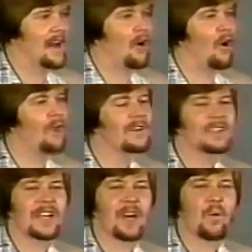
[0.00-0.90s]
all of a
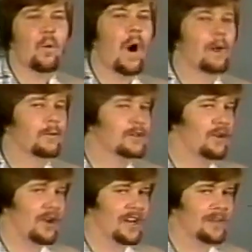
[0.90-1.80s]
sudden what we're
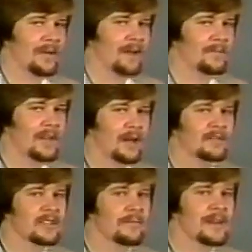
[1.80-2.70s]
talking about
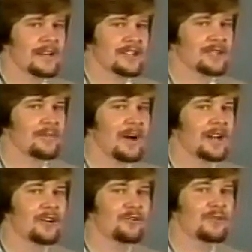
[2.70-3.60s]
becomes diminished by
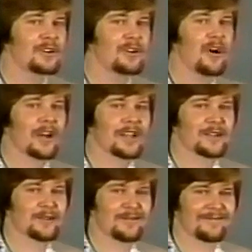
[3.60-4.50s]
who we're talking
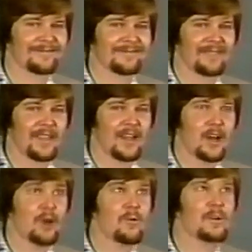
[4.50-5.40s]
to.
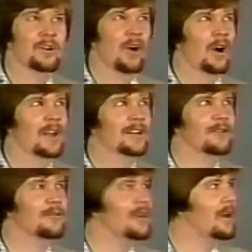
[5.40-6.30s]
Who we're talking
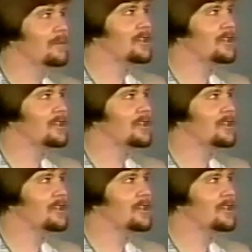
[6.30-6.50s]
to becomes